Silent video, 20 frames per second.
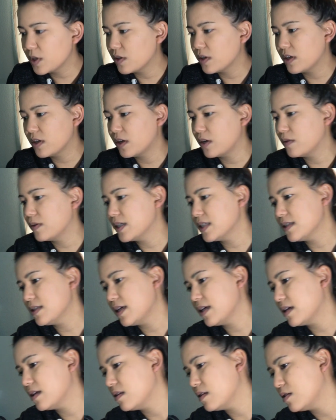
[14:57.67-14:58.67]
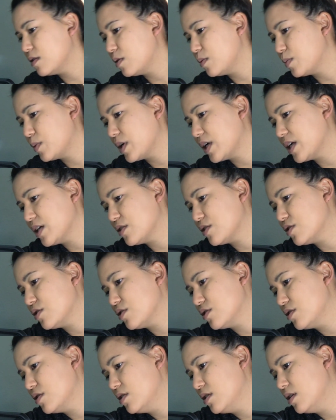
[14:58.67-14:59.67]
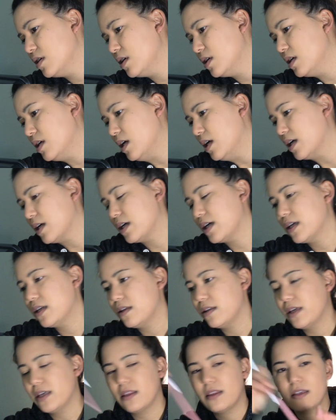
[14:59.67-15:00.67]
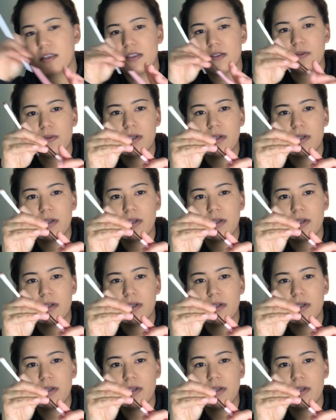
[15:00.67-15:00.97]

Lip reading: you can always take a little brush, kind of like this